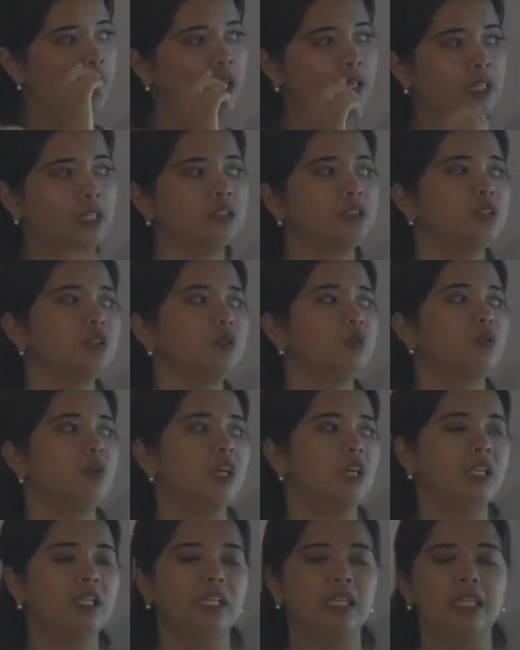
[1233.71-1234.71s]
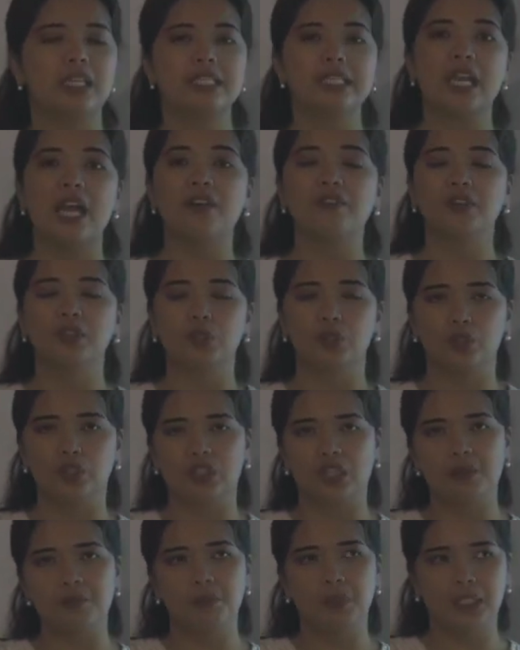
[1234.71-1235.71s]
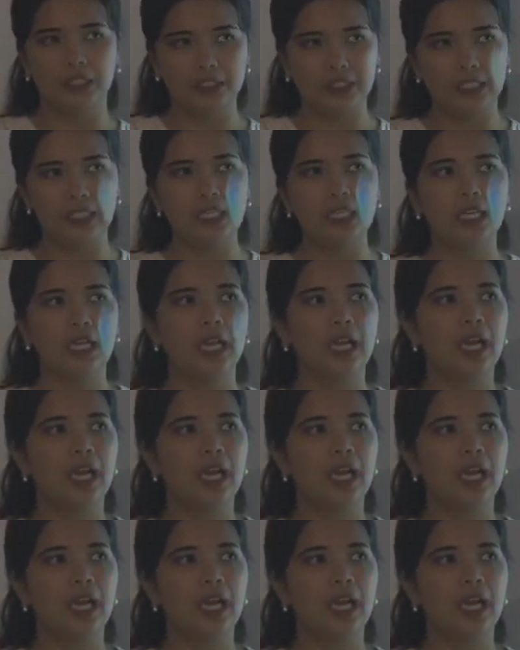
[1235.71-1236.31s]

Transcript: Another one is have a learning buddy.